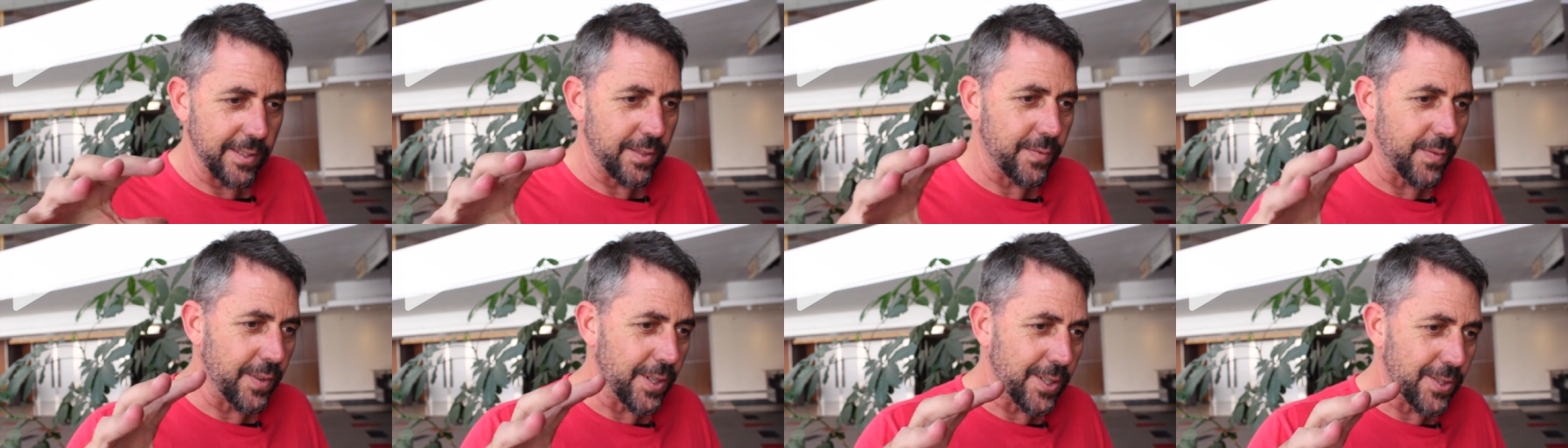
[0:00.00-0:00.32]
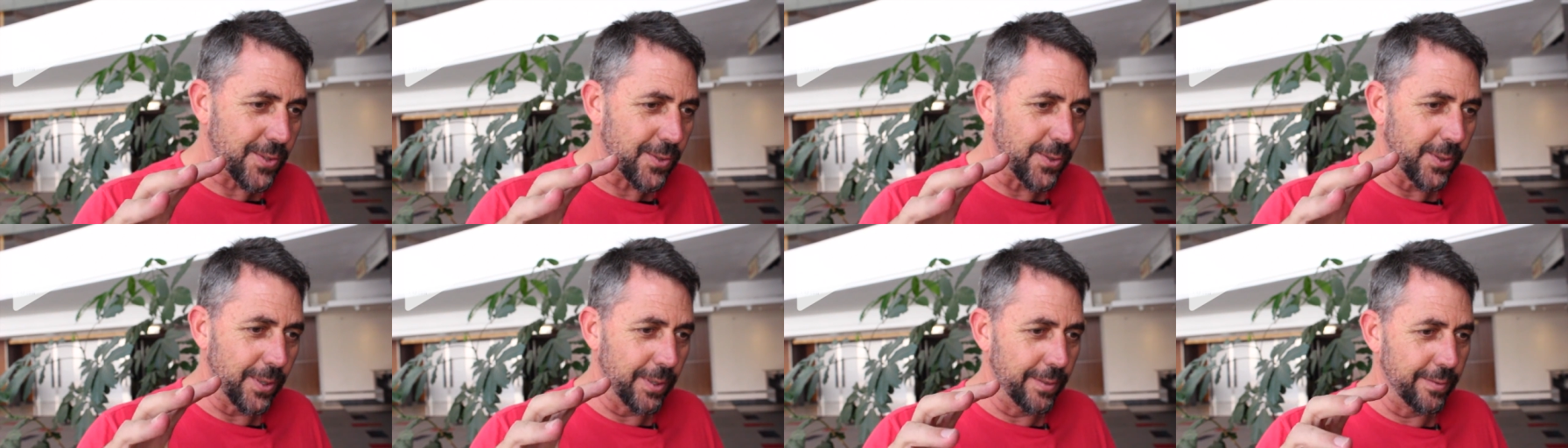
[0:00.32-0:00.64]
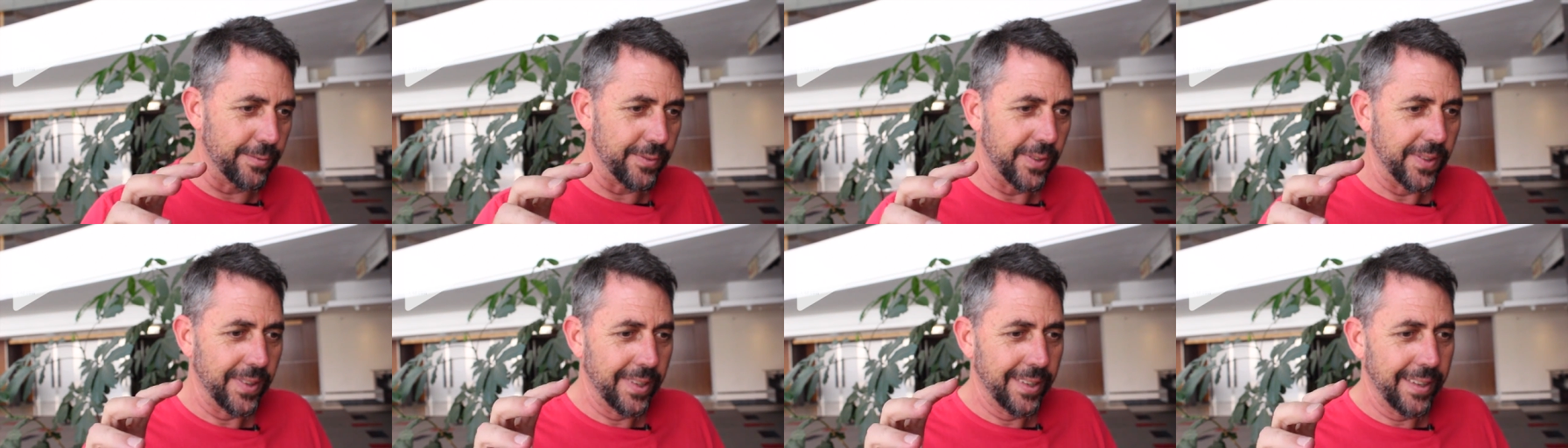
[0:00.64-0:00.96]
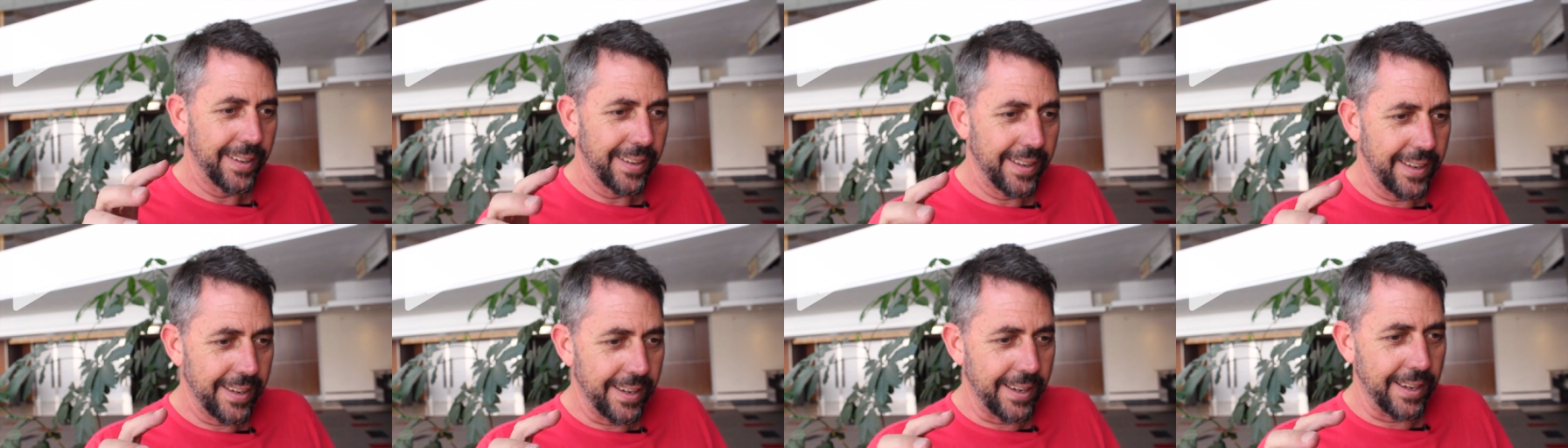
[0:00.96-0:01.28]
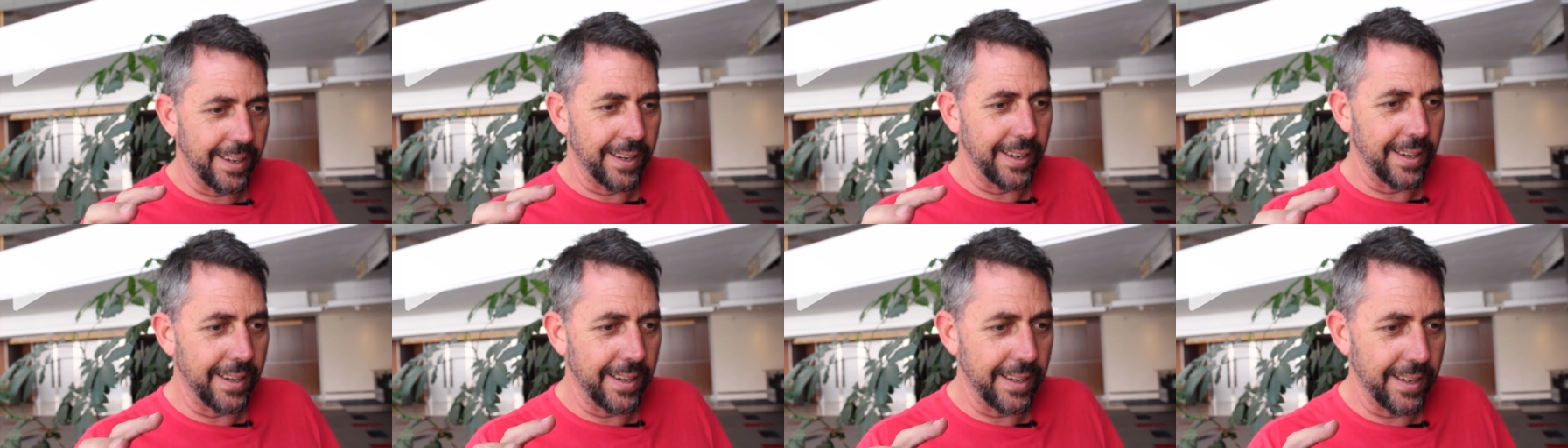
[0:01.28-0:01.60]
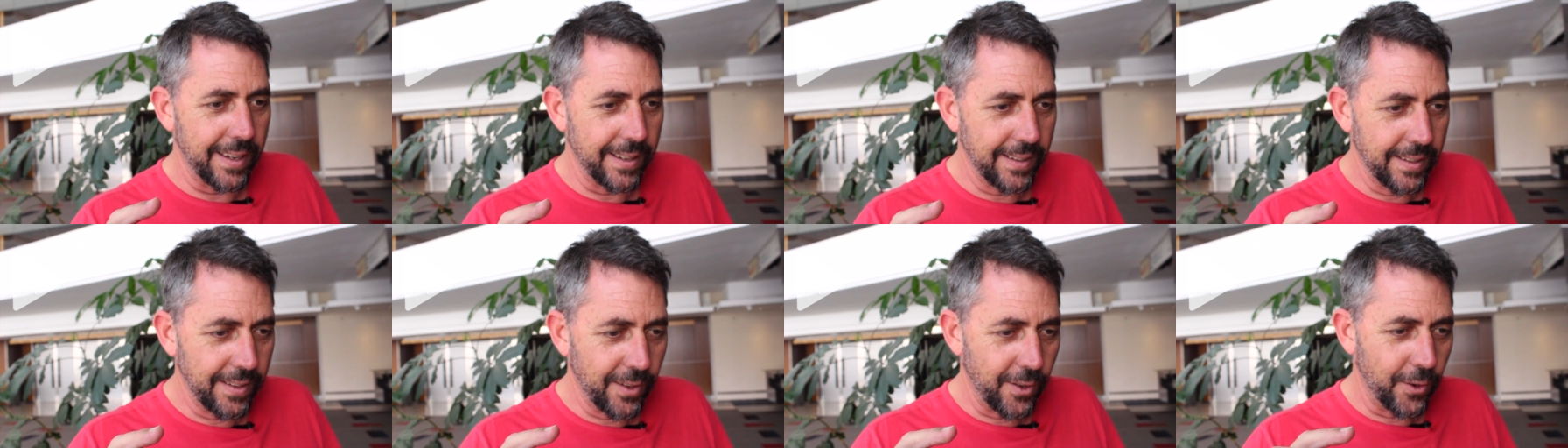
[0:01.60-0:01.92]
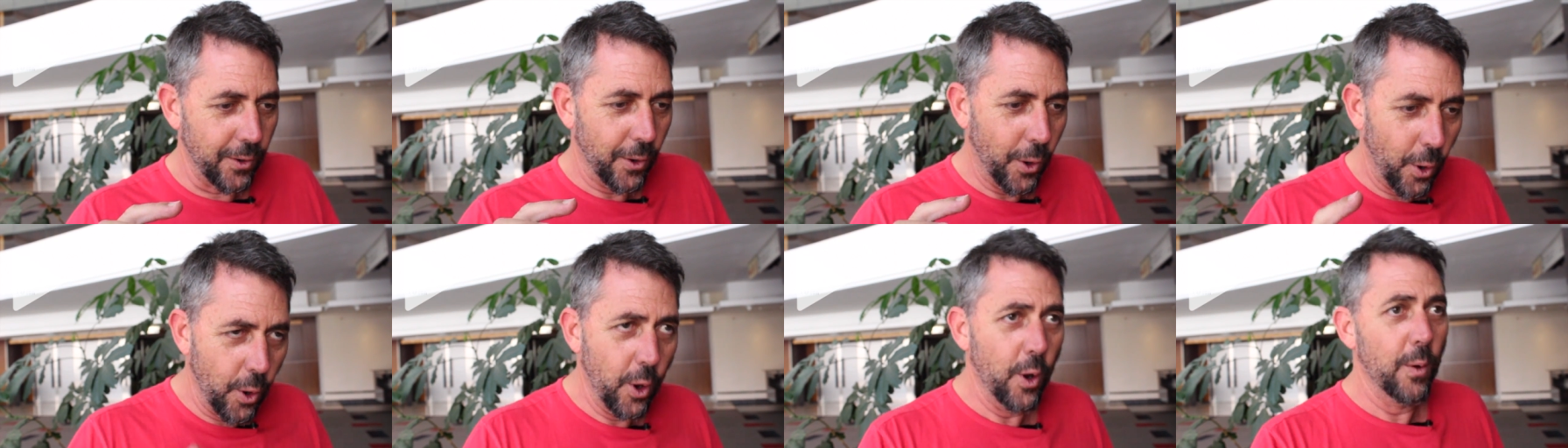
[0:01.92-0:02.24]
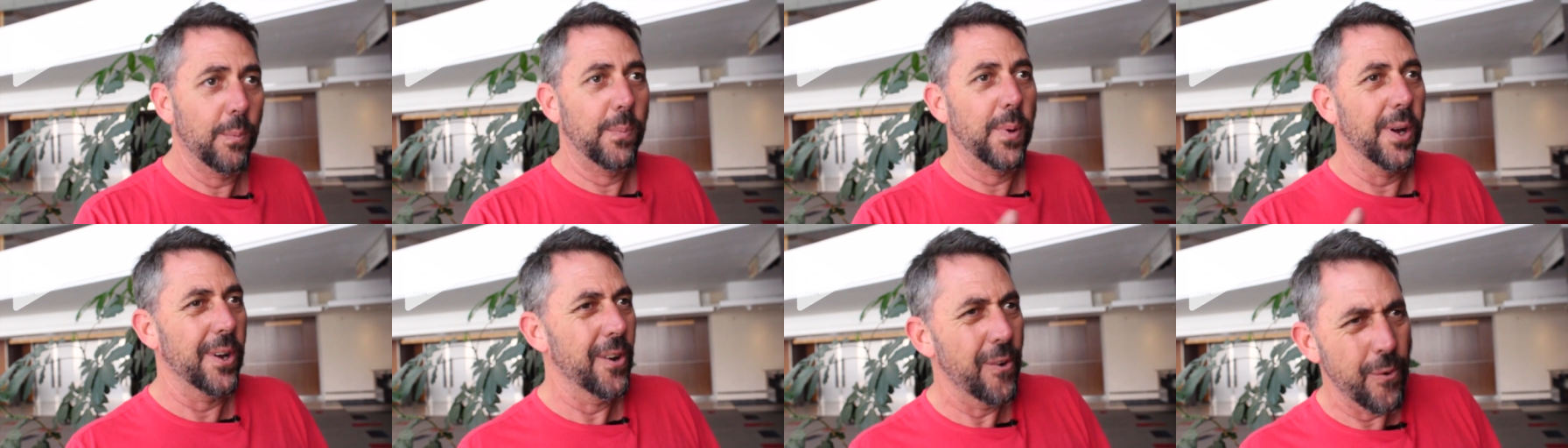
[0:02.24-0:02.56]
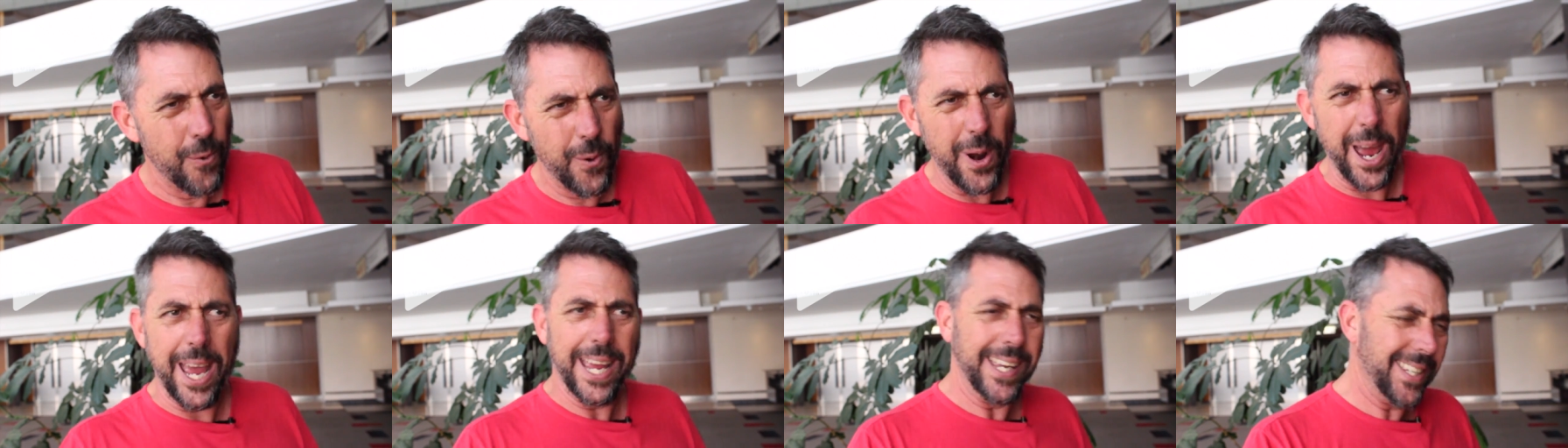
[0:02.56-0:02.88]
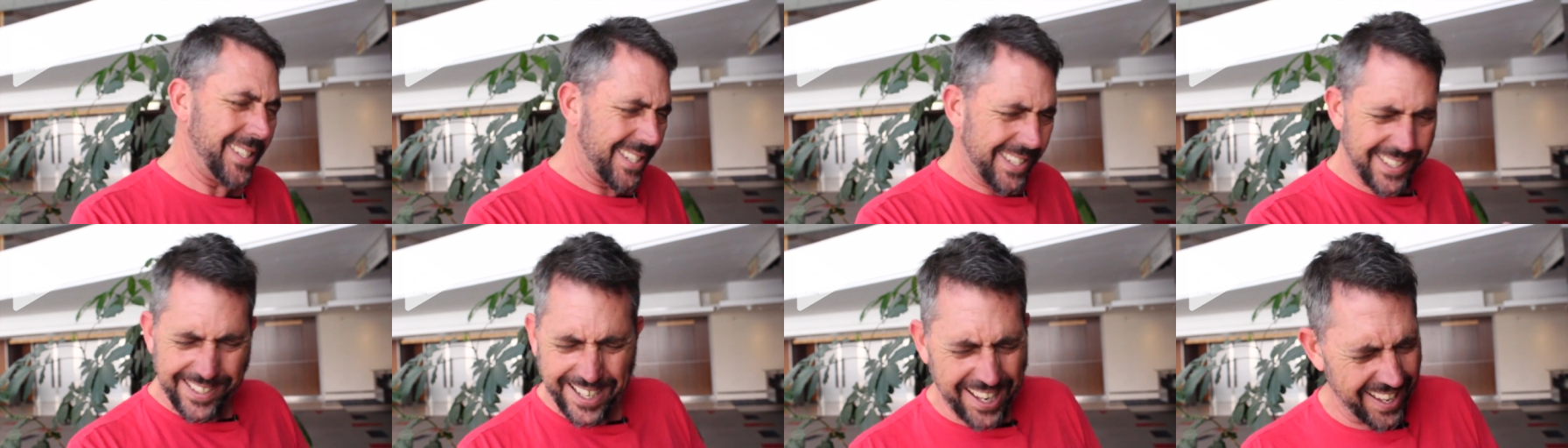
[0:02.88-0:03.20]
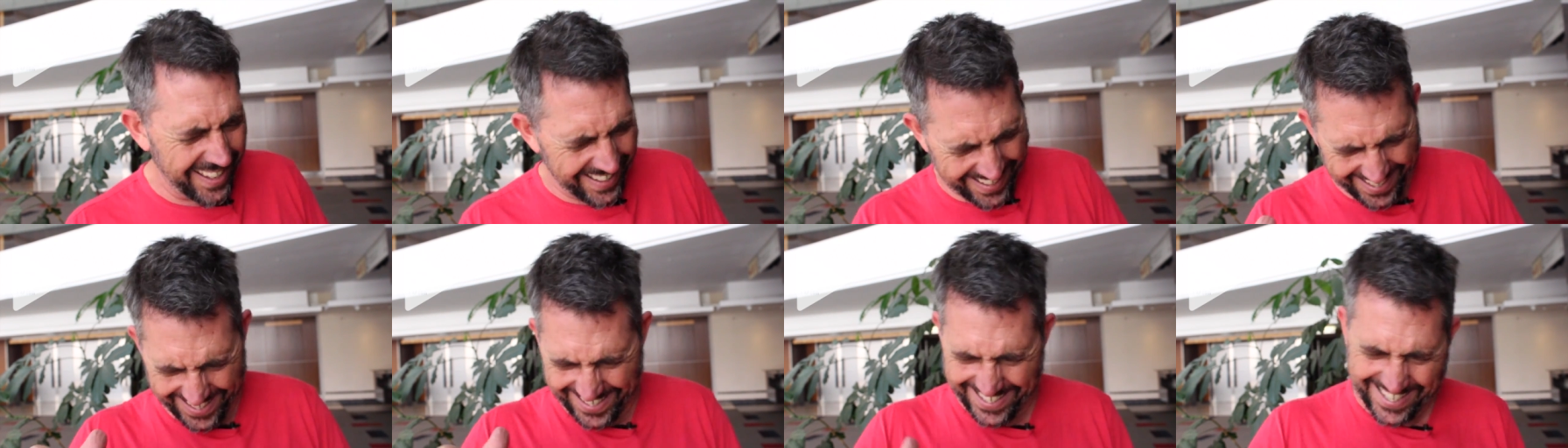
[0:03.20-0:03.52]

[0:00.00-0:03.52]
this very sort of uh, urban race yeah.